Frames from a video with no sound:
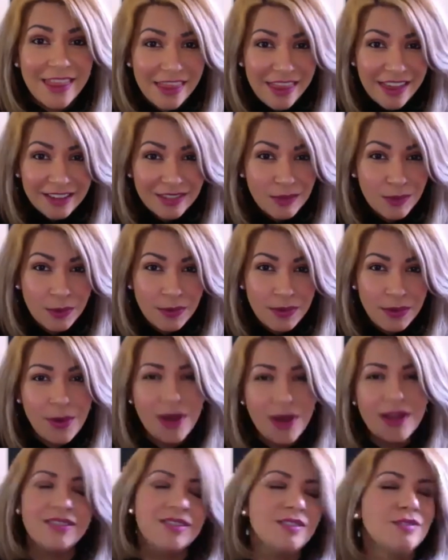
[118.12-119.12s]
that's what we
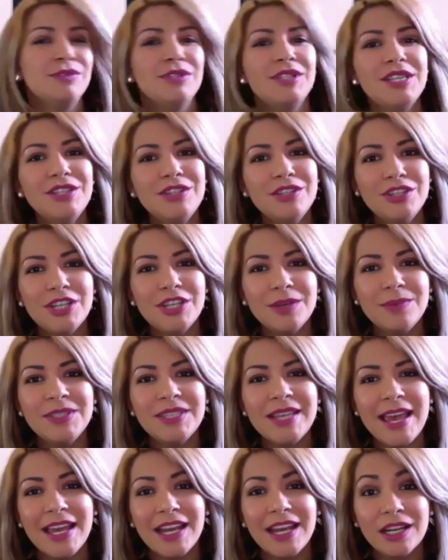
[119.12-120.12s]
want: relationships
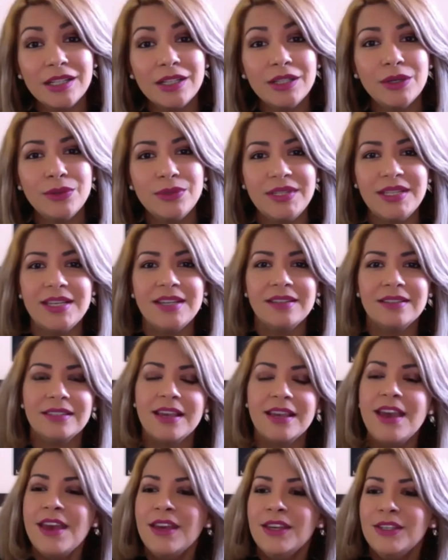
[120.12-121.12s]
and closings.
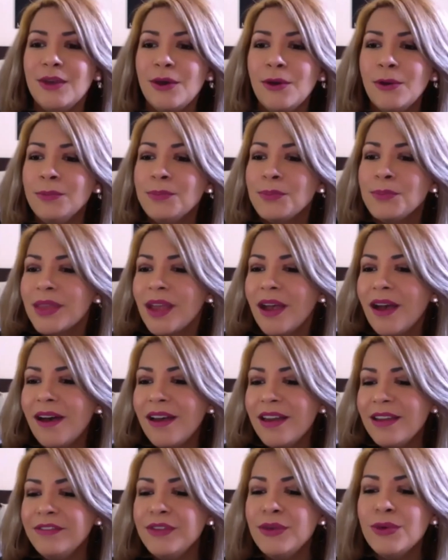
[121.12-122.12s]
So
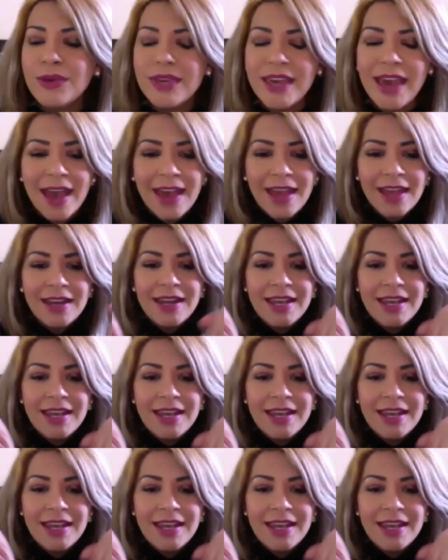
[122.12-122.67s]
if you can,